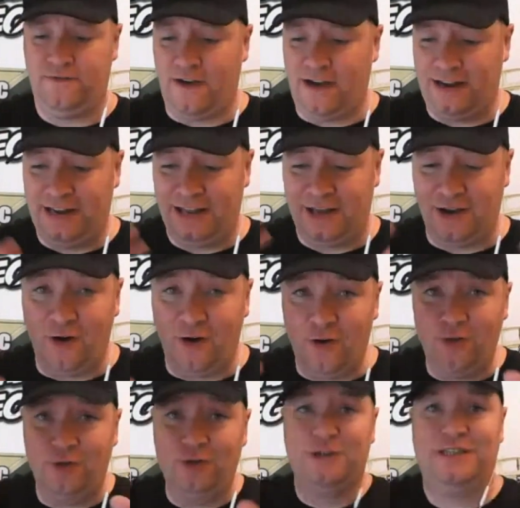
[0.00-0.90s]
finally
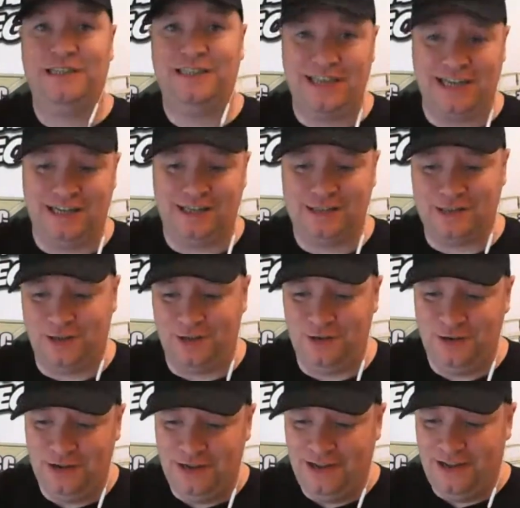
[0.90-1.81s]
got all the details
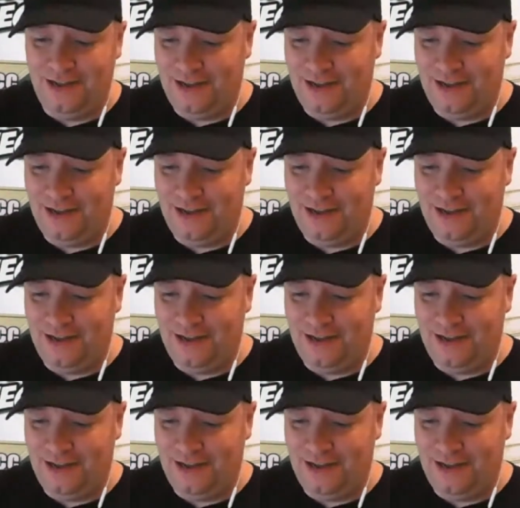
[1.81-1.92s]
on,